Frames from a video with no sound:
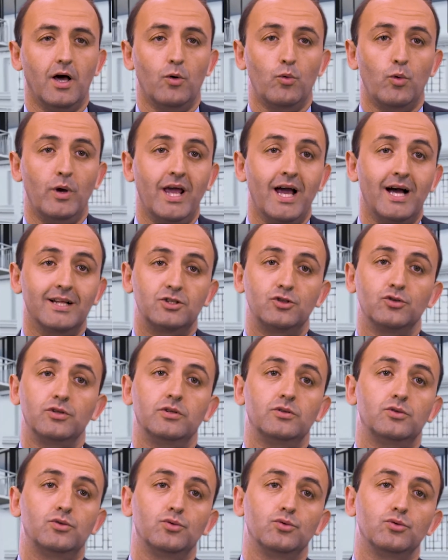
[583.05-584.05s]
we had
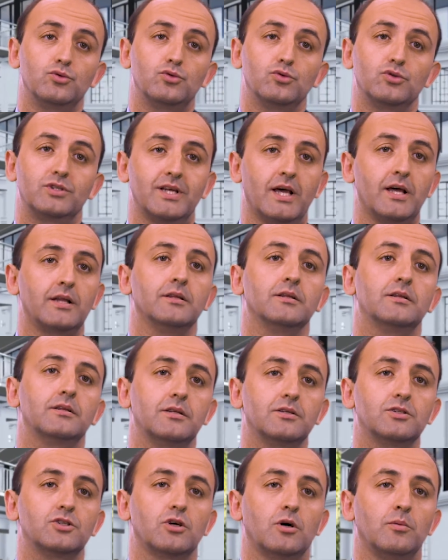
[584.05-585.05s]
to send
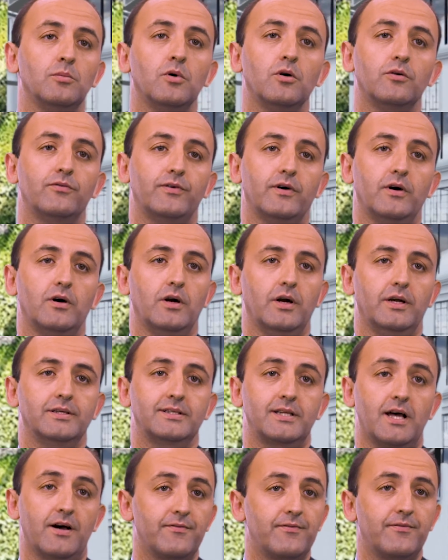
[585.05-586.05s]
some of our
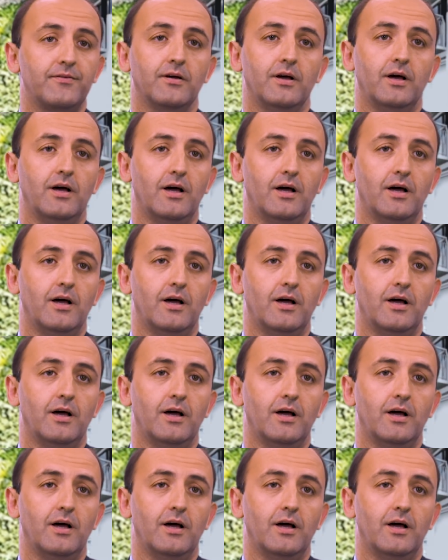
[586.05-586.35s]
staff